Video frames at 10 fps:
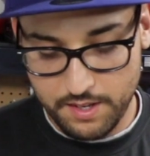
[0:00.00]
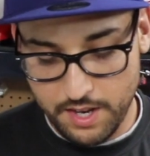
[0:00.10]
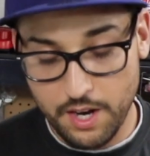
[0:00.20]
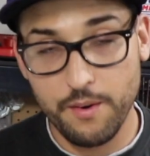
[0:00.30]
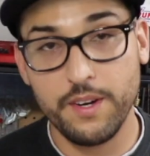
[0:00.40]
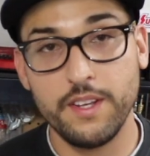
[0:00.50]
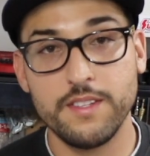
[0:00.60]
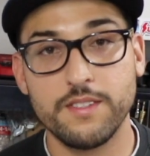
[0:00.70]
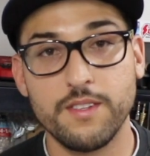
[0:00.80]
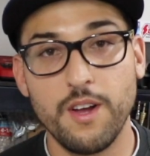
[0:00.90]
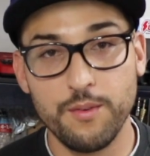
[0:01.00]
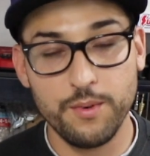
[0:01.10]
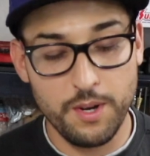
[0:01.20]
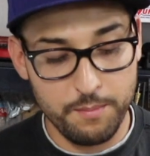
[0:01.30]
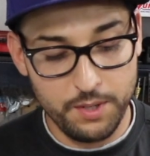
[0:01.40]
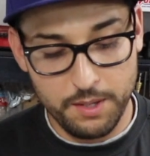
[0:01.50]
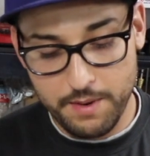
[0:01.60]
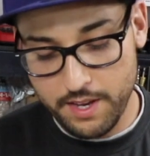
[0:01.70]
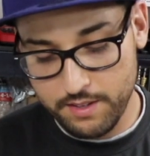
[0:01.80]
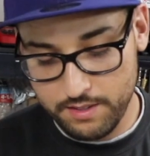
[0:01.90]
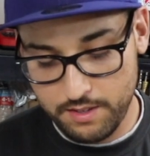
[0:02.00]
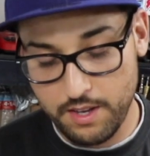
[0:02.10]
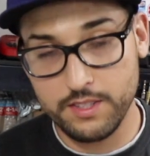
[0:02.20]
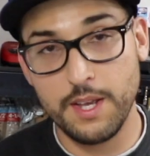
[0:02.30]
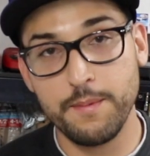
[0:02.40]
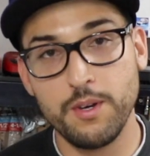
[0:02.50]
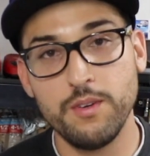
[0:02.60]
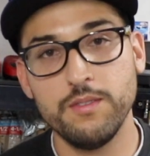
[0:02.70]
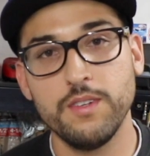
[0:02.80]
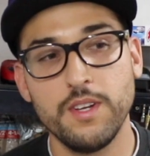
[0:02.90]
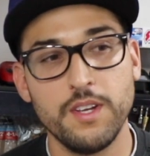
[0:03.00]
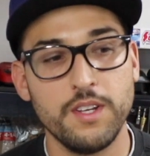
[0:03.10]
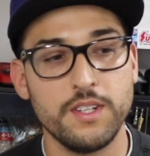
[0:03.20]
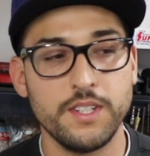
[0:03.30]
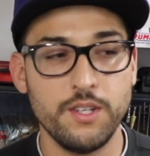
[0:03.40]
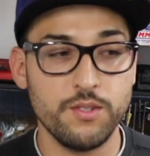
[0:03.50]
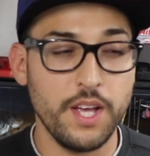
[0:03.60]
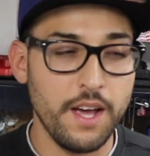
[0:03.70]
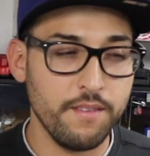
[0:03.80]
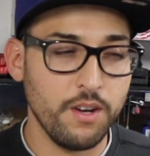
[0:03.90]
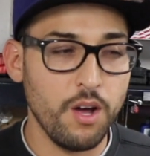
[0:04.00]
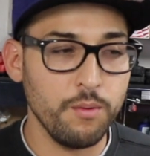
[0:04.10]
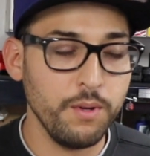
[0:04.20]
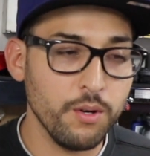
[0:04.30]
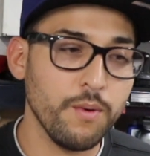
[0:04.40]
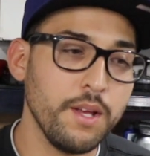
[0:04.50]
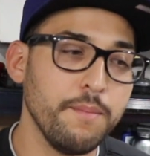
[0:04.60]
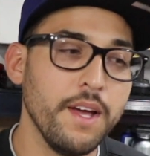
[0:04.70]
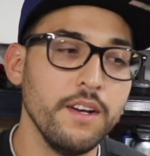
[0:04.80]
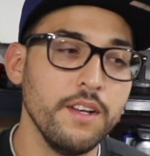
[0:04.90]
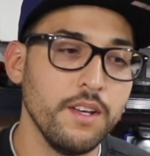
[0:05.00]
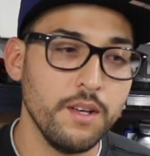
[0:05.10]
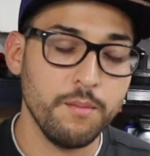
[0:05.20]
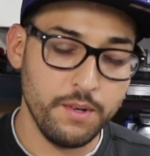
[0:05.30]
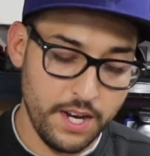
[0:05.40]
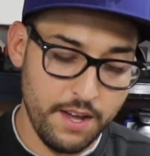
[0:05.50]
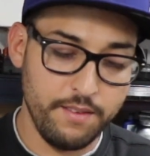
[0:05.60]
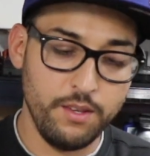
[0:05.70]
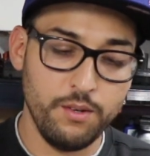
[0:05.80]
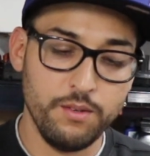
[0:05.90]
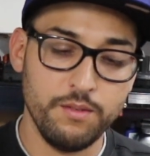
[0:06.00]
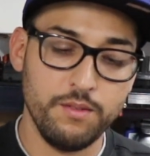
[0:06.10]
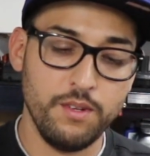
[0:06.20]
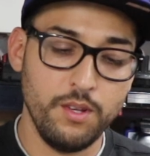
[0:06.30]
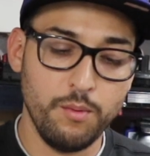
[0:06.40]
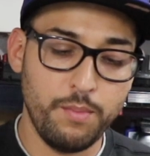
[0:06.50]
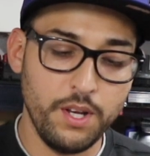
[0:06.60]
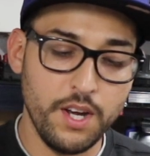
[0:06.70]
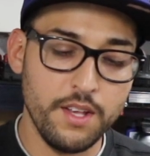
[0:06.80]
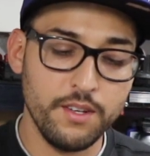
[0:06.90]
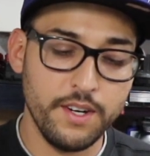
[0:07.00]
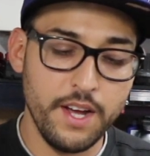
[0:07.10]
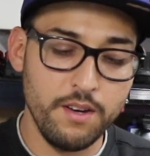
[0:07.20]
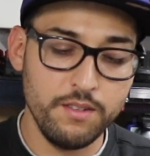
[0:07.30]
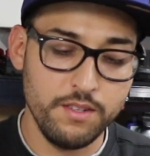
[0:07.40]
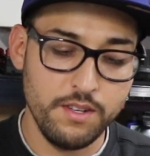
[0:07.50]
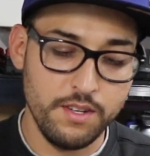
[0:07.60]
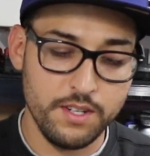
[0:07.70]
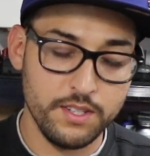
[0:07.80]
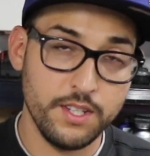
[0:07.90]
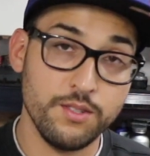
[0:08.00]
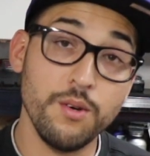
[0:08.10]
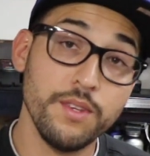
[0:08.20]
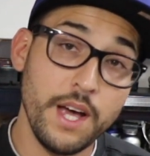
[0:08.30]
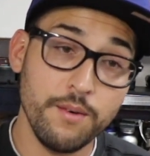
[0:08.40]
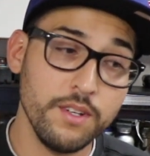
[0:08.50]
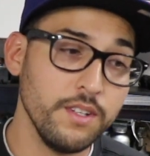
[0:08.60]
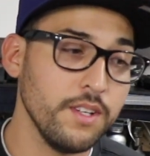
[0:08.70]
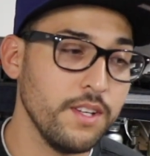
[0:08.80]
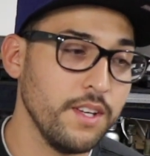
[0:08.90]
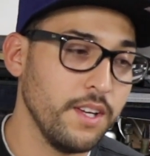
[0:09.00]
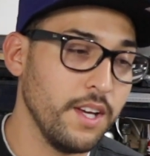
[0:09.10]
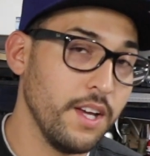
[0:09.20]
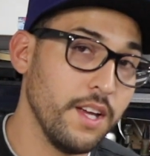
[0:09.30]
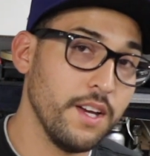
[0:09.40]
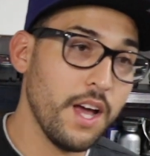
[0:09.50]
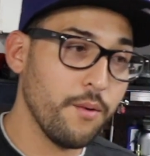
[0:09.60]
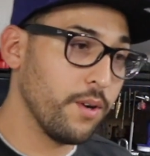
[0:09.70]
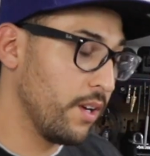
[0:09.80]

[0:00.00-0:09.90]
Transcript: I already installed one on Boogieman a long time ago, because I used to have an autometer wideband, but I have a little plug on there now because I sold that one, and now we're